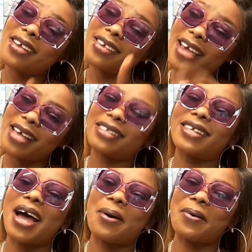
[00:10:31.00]
Yes,
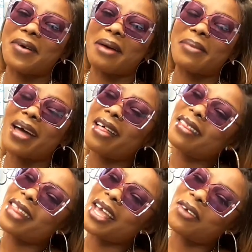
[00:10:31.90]
Apple Crabber.
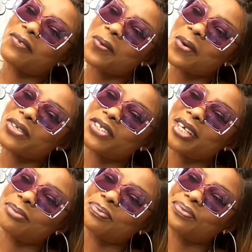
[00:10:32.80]
Thank you for watching.